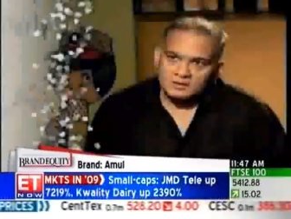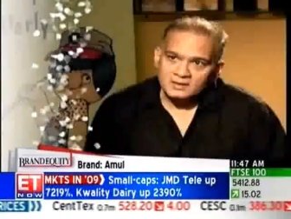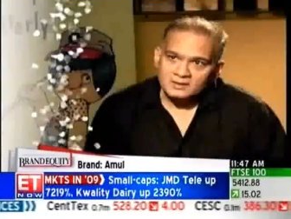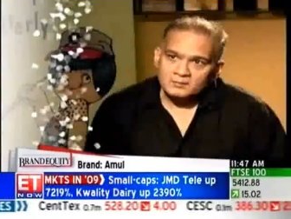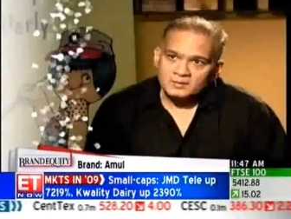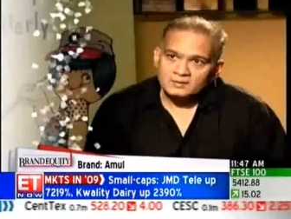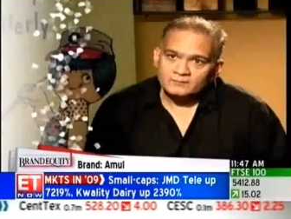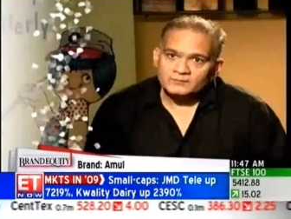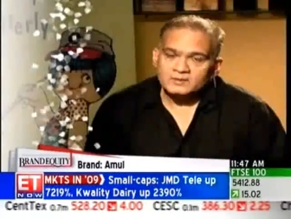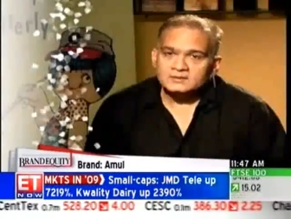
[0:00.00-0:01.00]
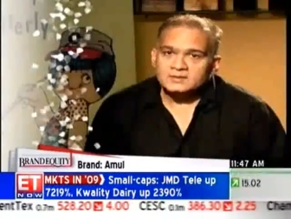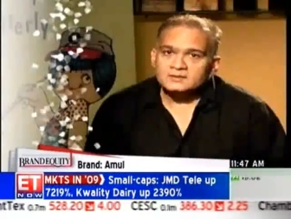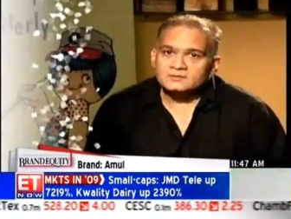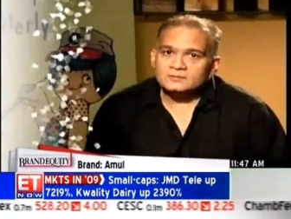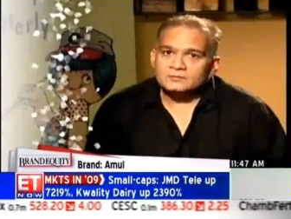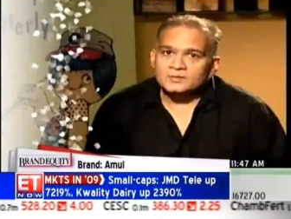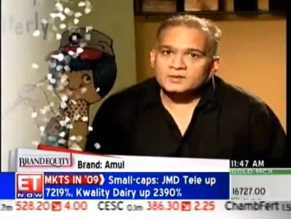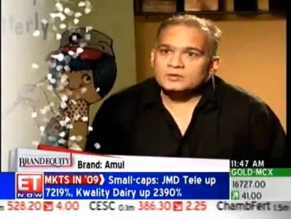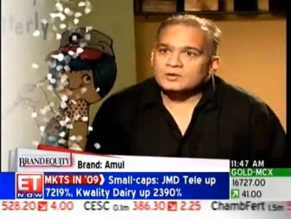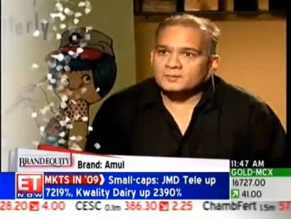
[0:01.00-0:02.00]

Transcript: about the campaign is that we go